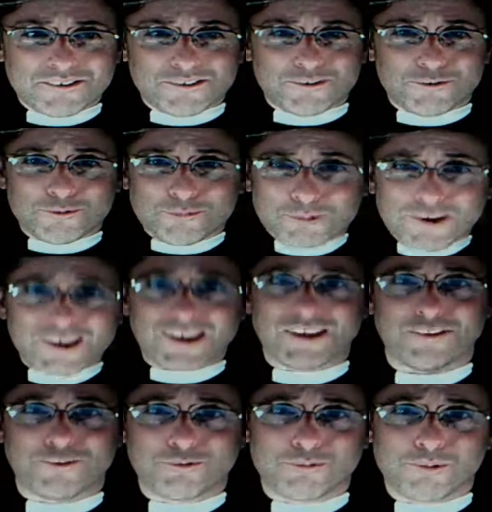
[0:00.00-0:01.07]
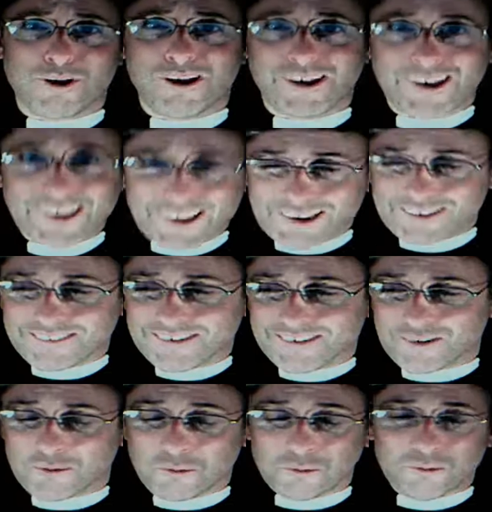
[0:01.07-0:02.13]
spring has sprung here in
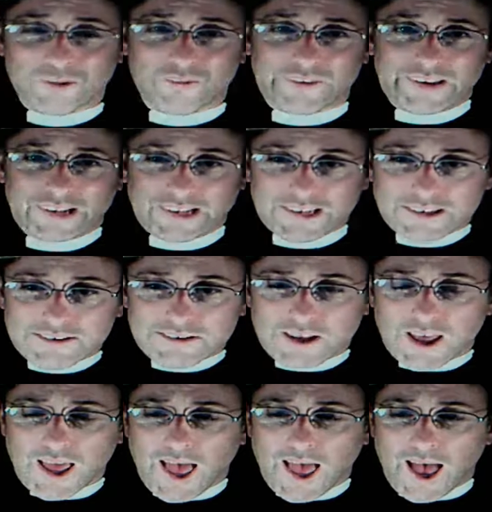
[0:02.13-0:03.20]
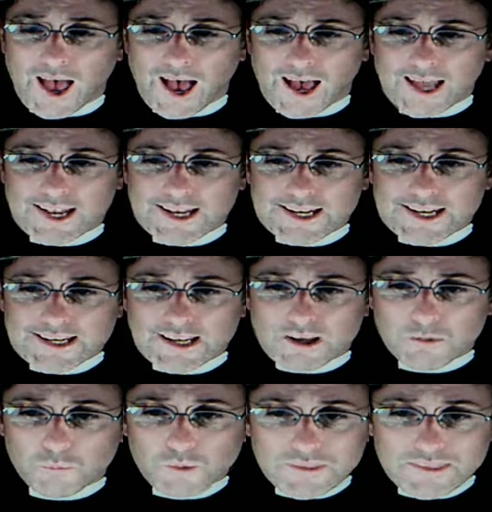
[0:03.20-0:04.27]
the north of England, and
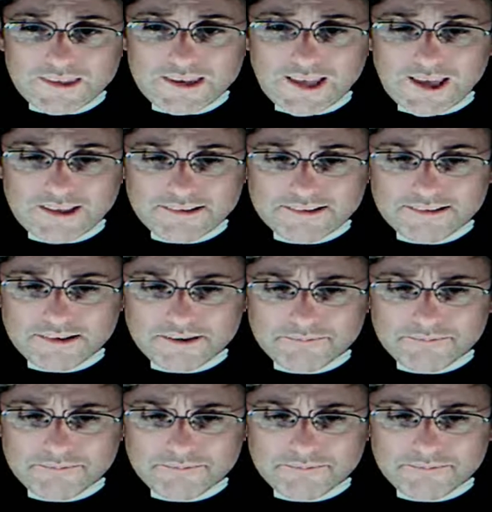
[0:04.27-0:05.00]
with it has,